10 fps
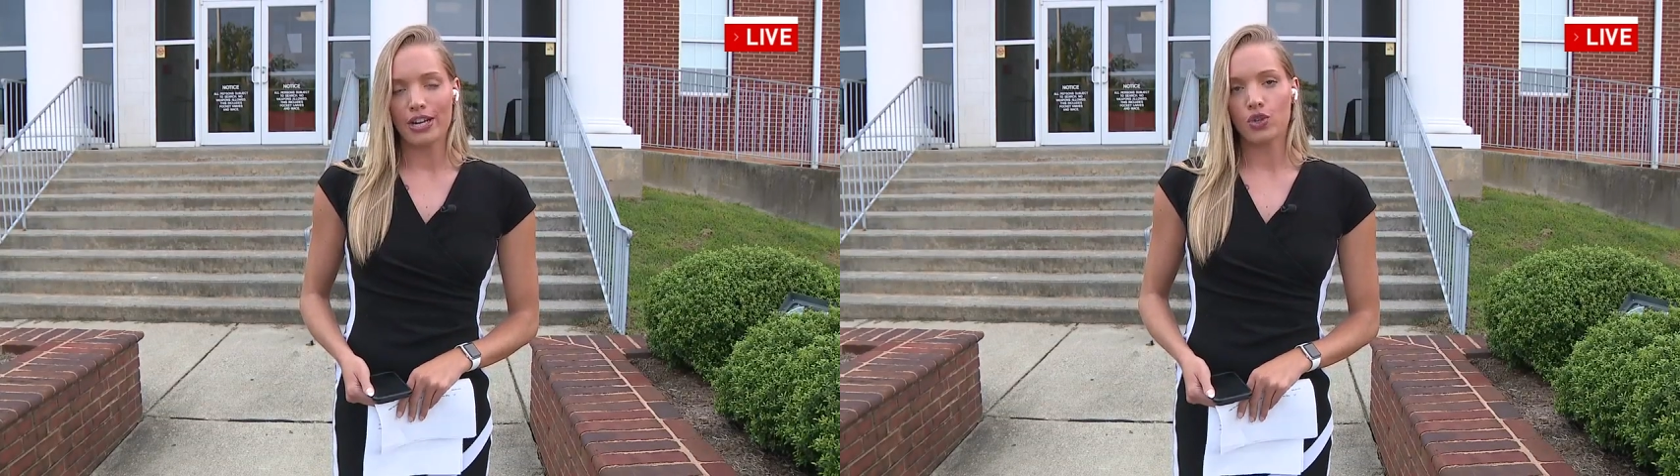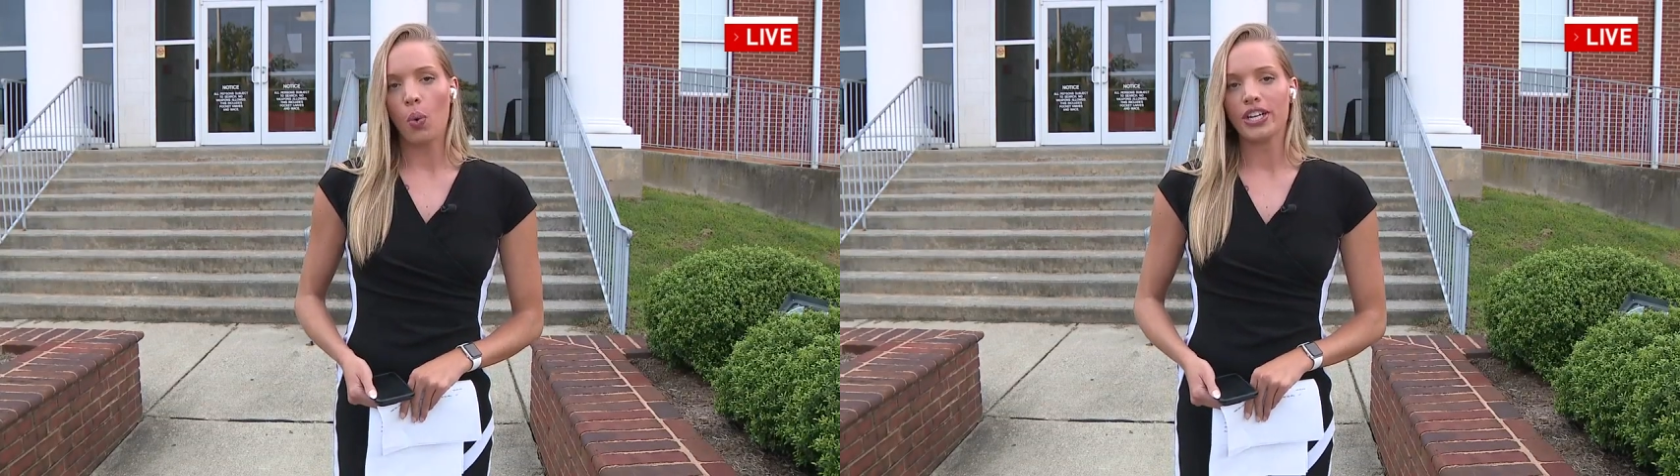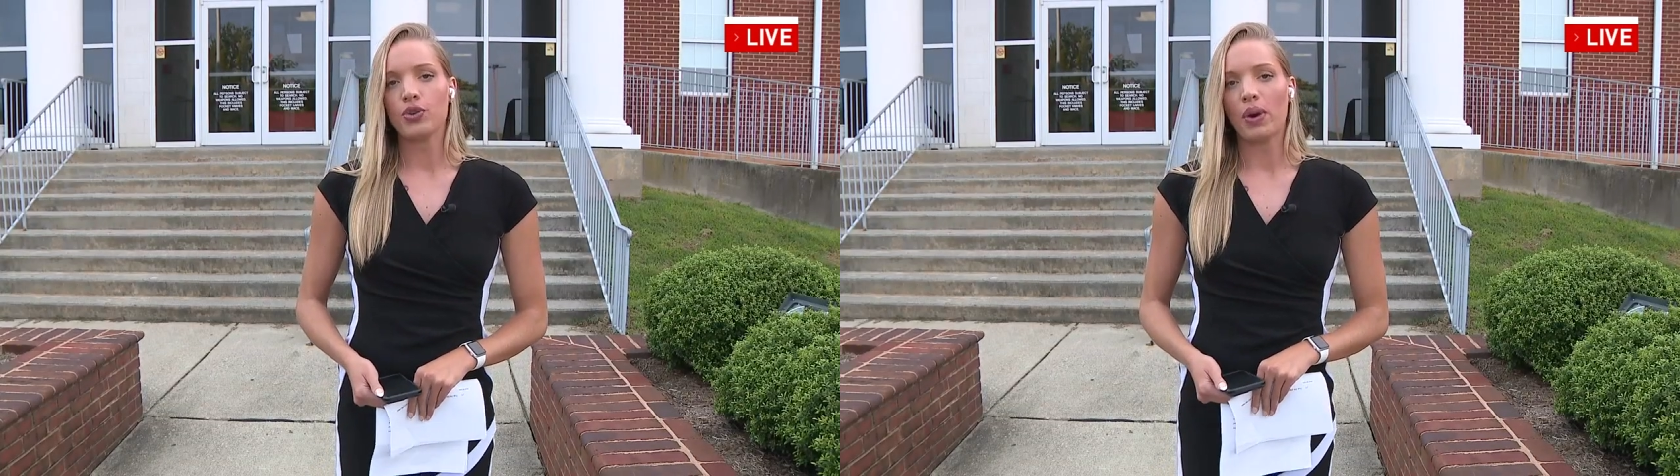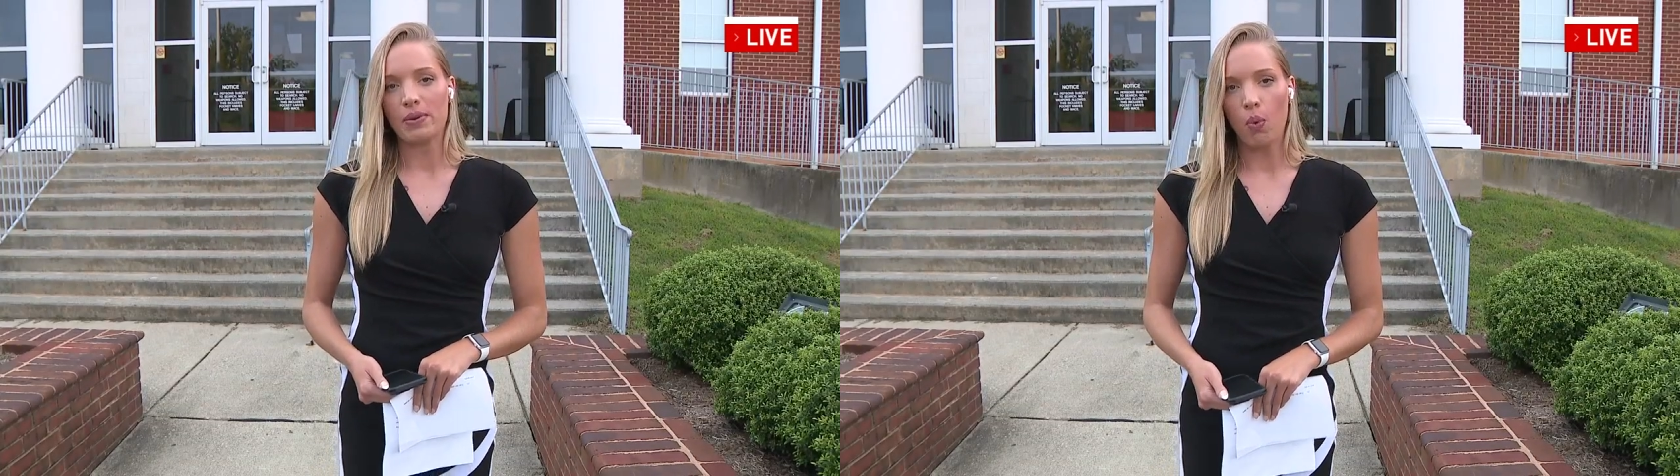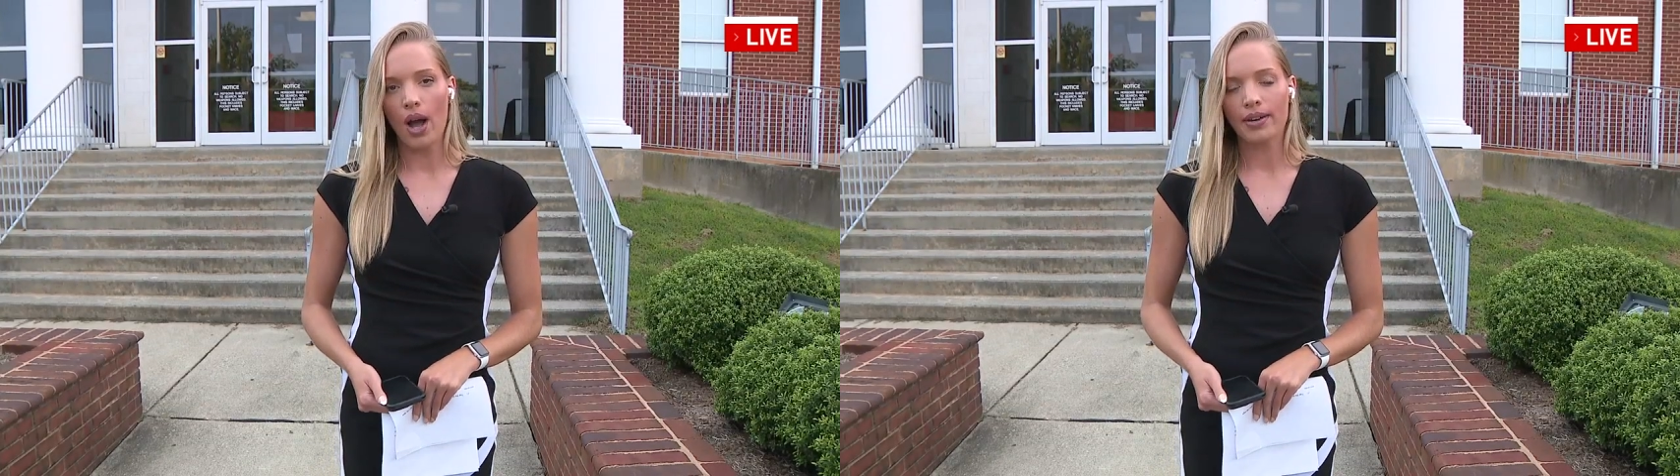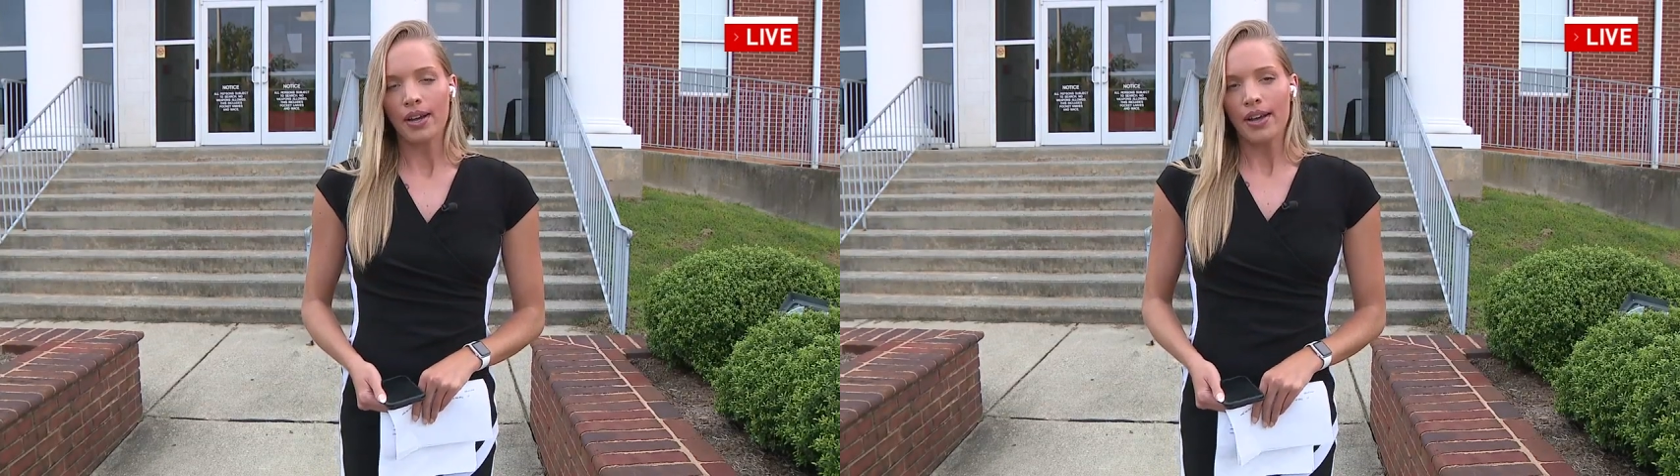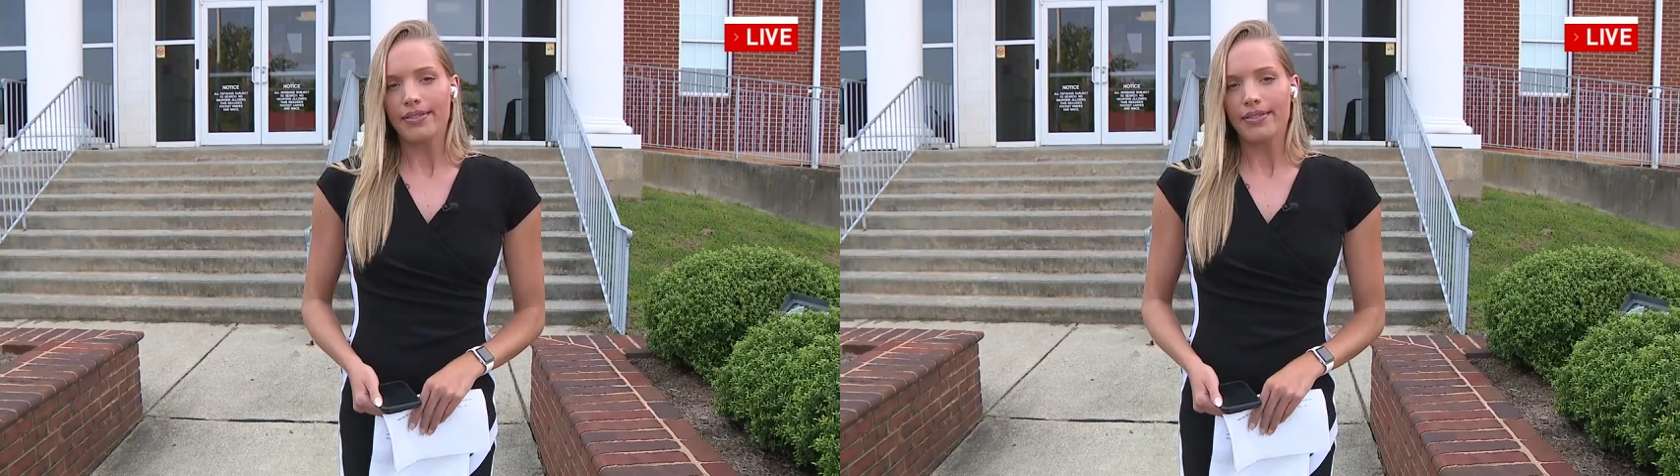in 2021.